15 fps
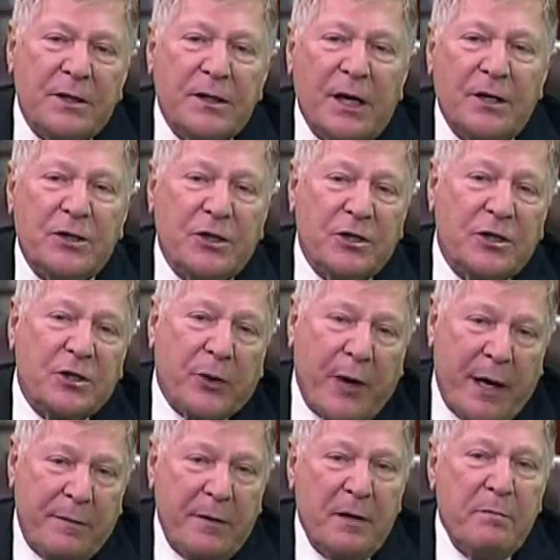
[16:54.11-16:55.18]
such as
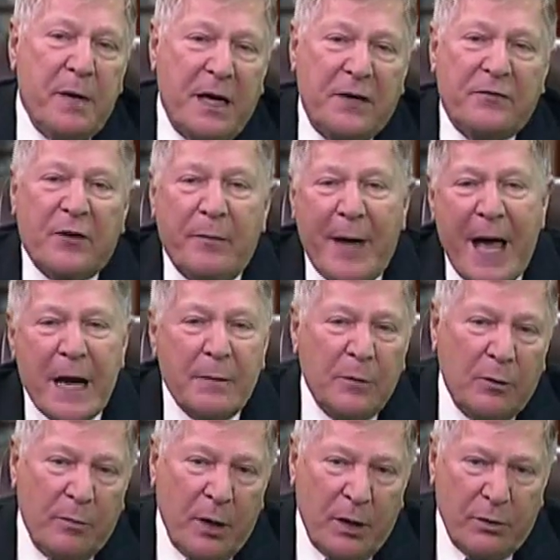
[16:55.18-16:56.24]
scraping meat from
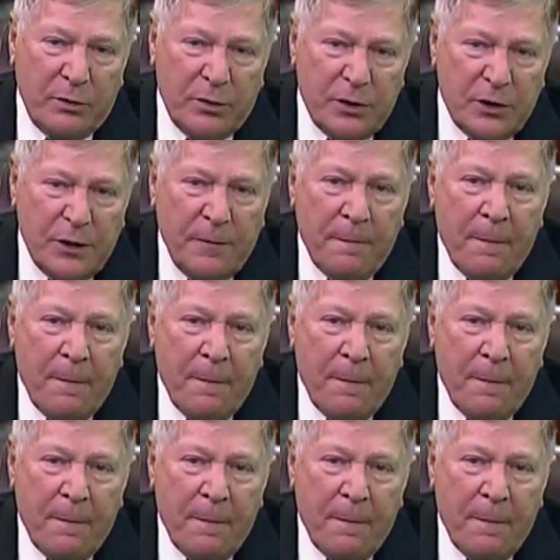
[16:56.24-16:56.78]
animal bones.